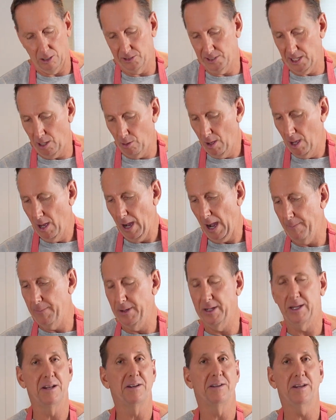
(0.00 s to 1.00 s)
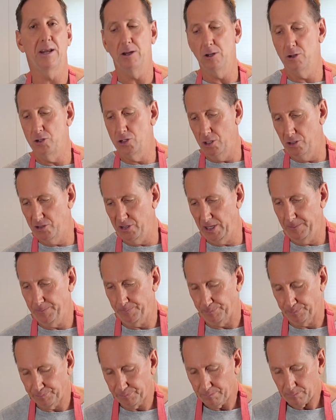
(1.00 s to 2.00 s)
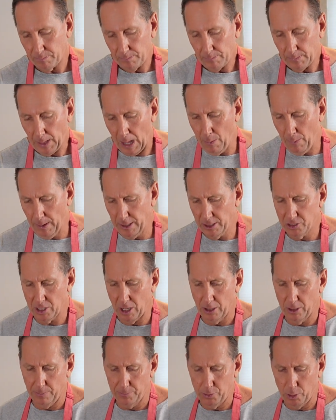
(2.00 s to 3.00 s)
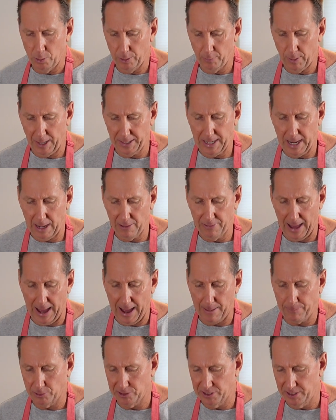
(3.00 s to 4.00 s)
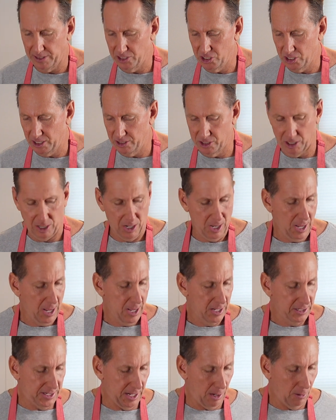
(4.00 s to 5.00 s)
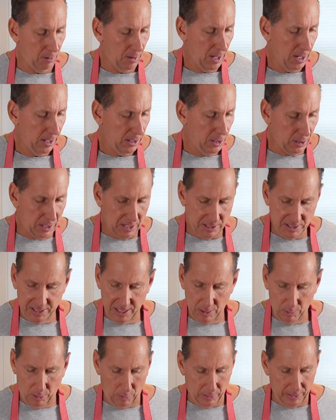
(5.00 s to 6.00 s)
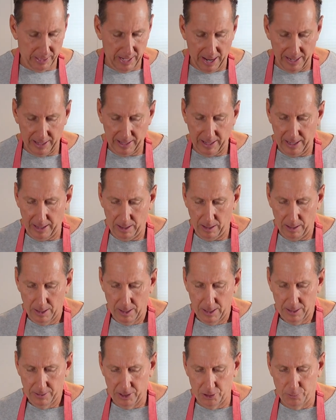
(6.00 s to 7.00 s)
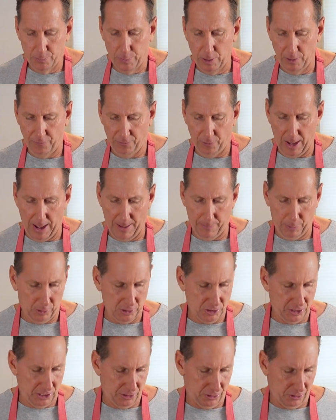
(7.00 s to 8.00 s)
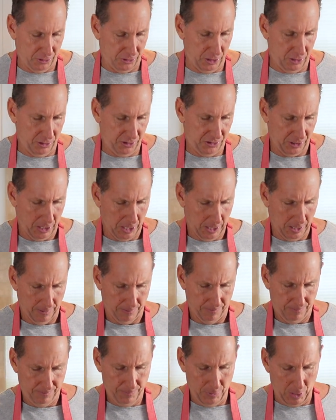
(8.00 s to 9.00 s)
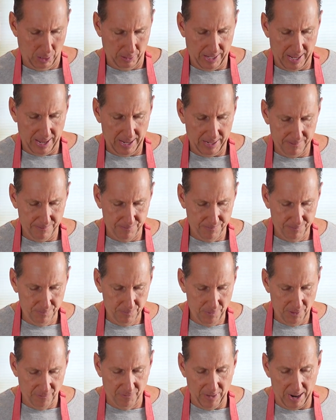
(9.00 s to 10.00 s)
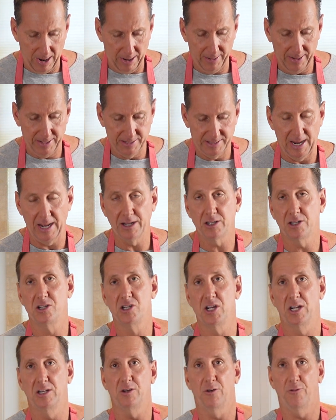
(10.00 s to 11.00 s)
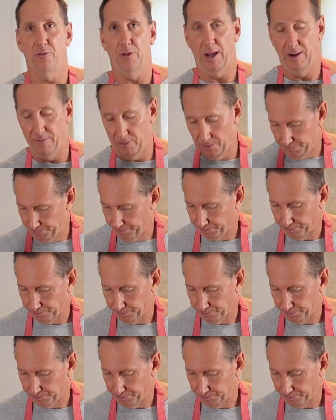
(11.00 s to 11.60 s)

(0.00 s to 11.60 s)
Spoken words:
So I'm going to continue juicing. I want to show you, I'm doing right now the apples and the ginger. So you can see what we're getting here. This beautiful apple and ginger juice. Okay, very intense ginger flavor.